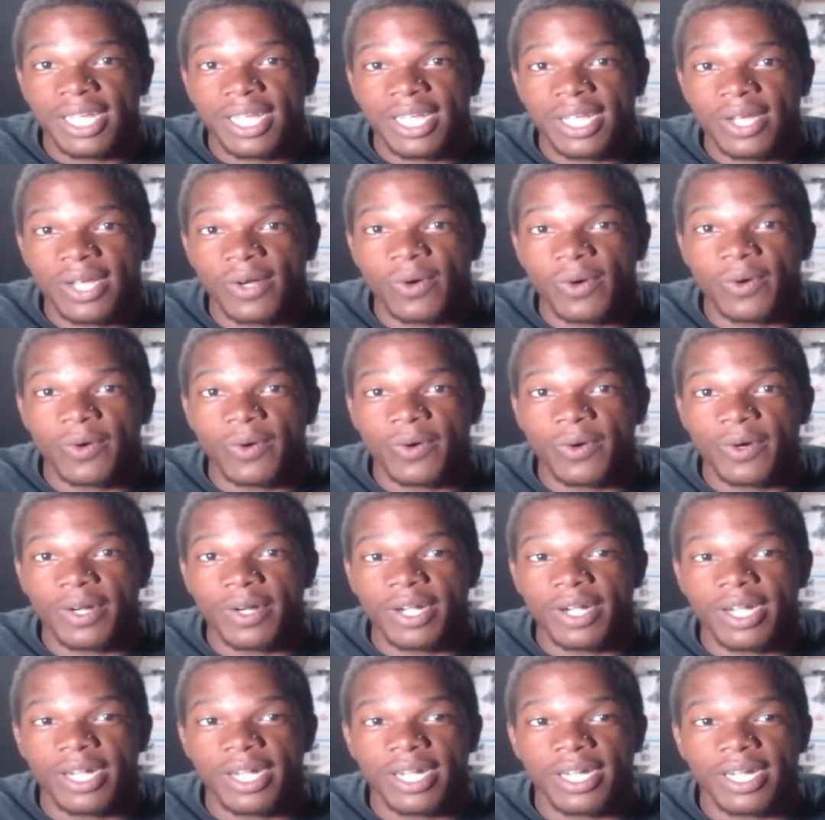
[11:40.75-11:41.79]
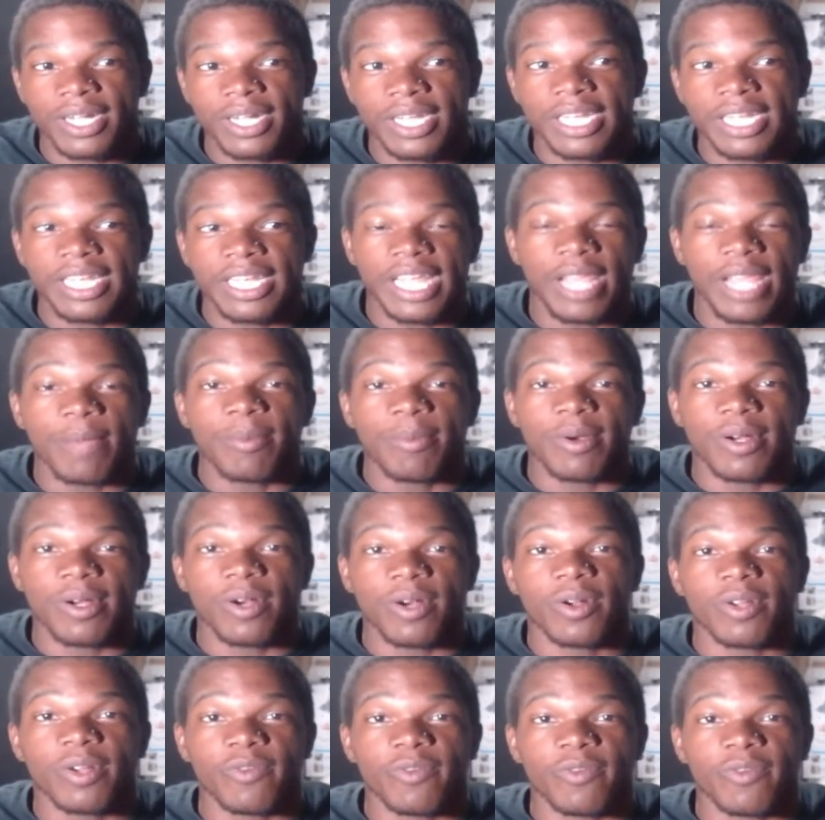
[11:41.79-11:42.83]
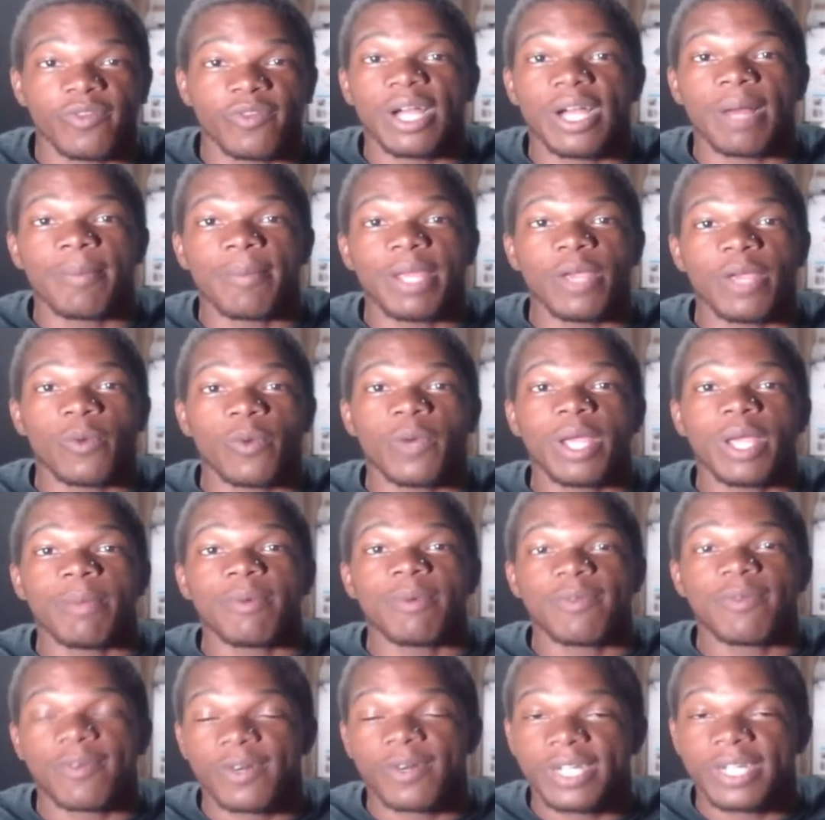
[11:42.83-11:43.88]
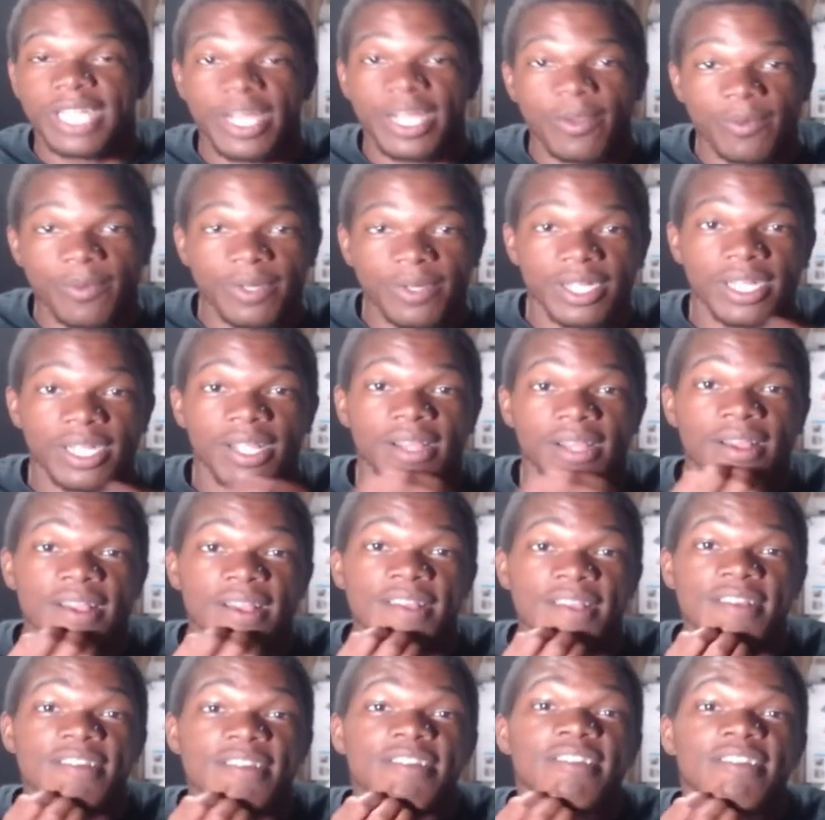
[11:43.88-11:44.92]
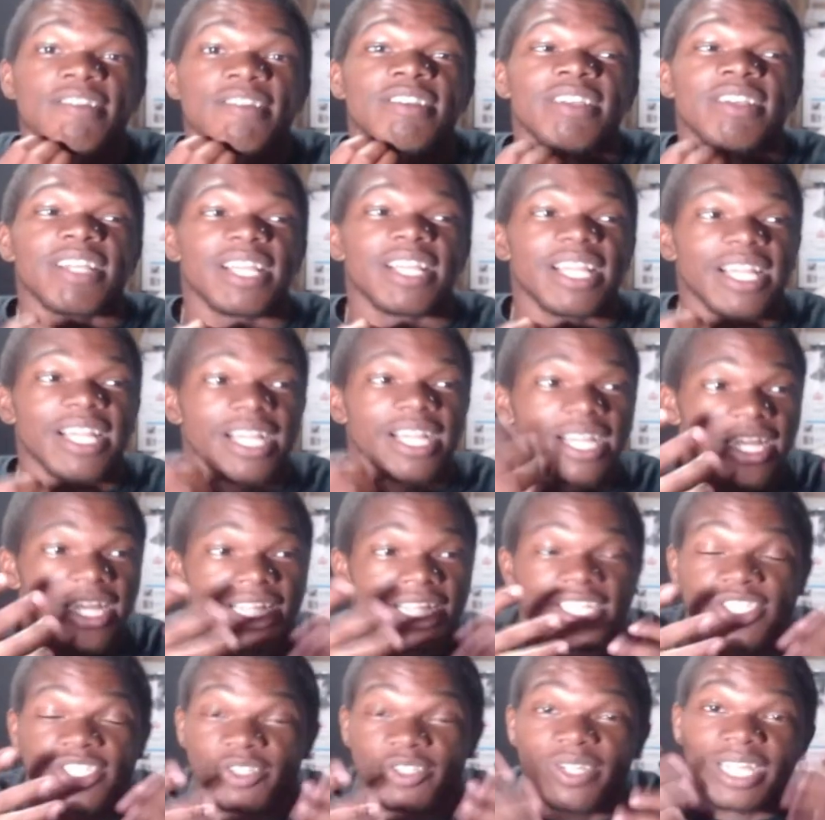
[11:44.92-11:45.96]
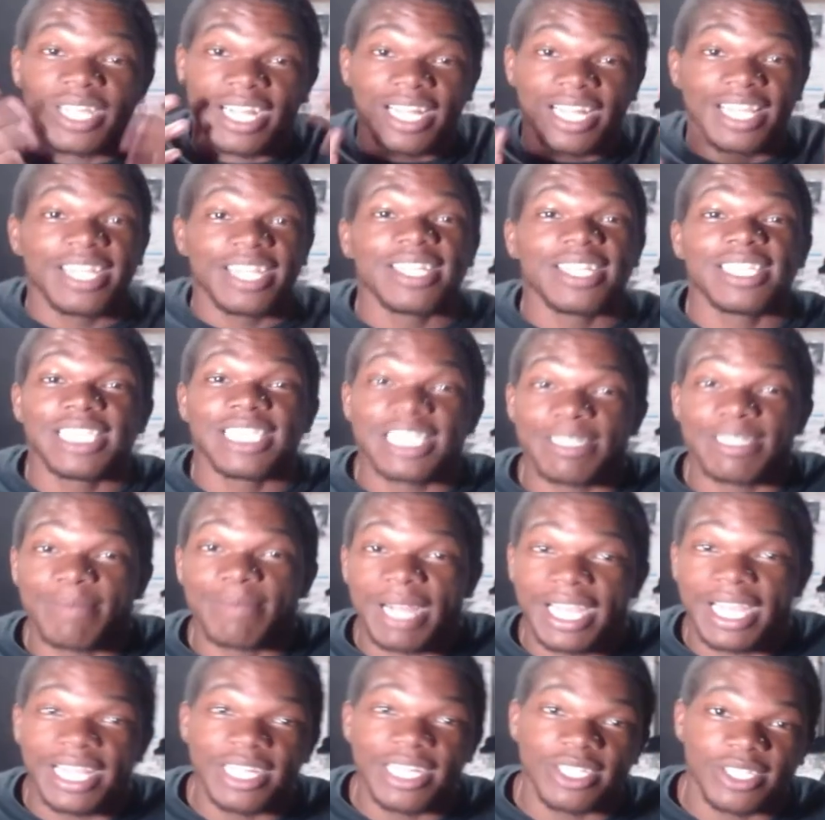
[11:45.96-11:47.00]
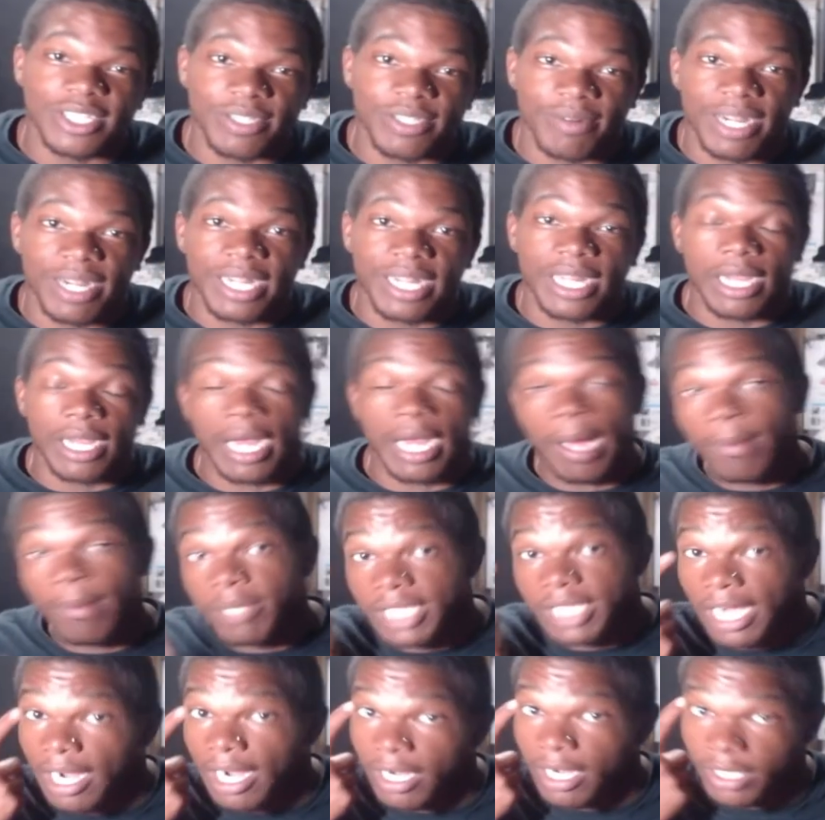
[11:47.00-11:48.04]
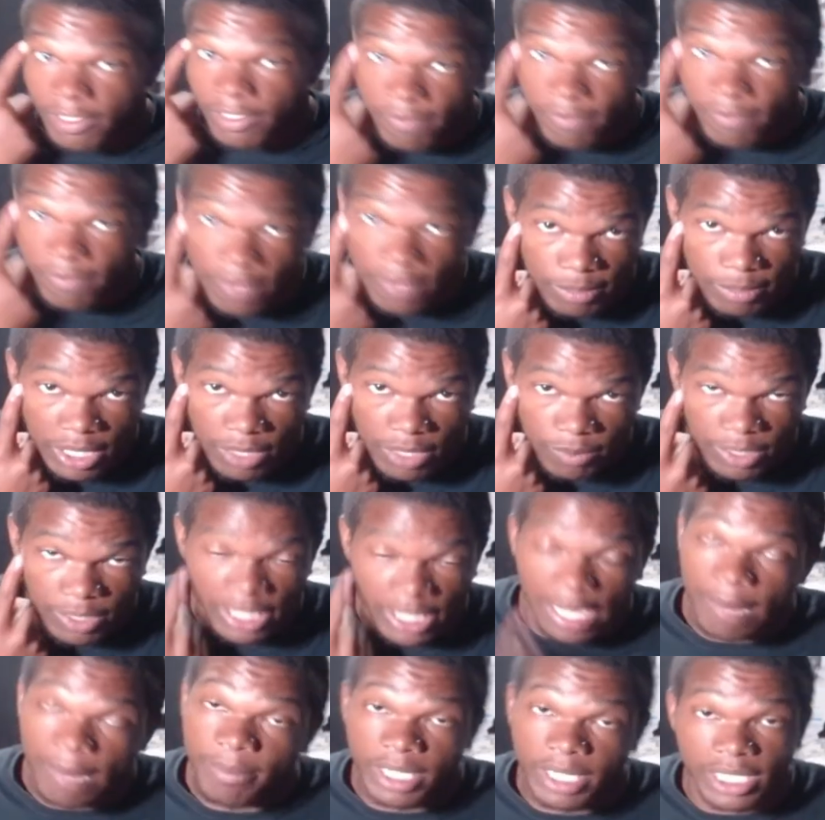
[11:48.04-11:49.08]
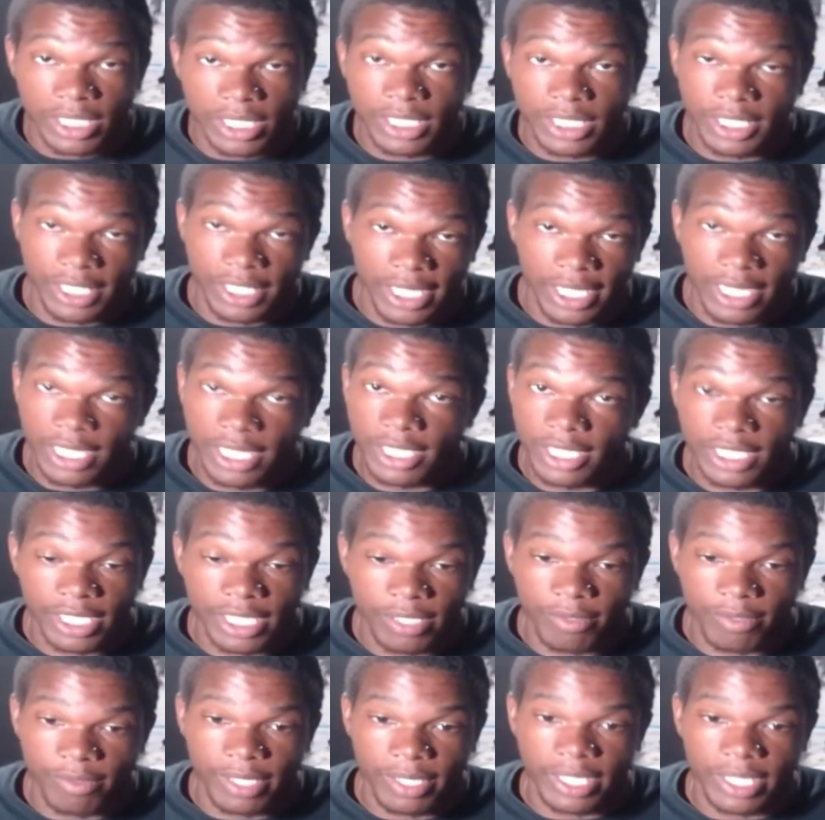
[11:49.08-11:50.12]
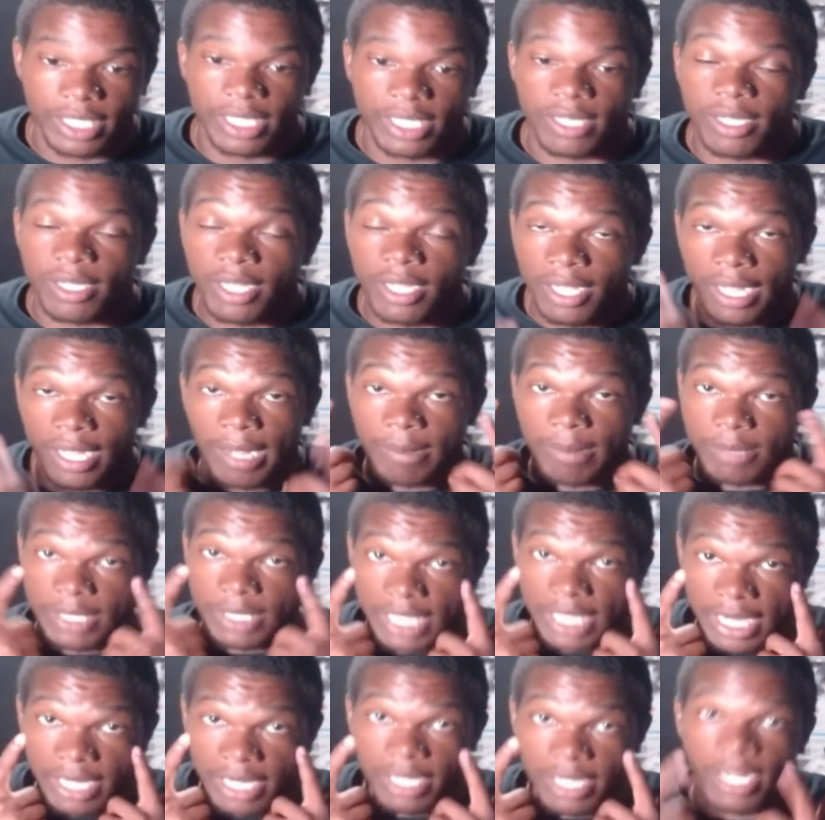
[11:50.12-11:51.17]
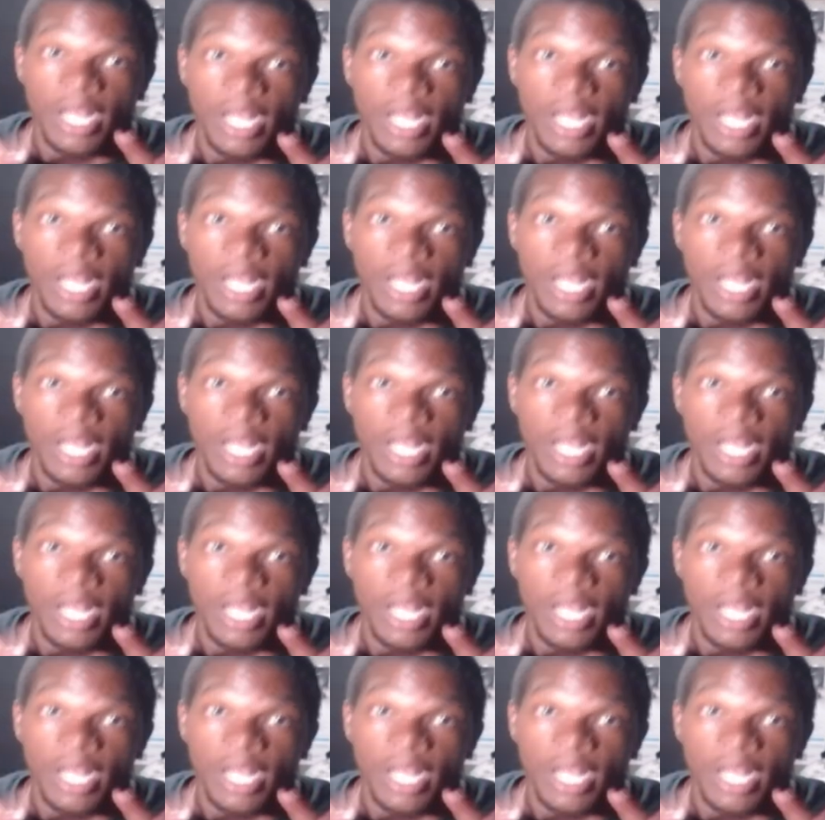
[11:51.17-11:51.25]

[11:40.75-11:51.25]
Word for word: or the day or the video I made way before day one. Cause you can clearly see my energy right now. I'm tired as fuck, by the way. I mean, it's late as hell right now. I'm tired,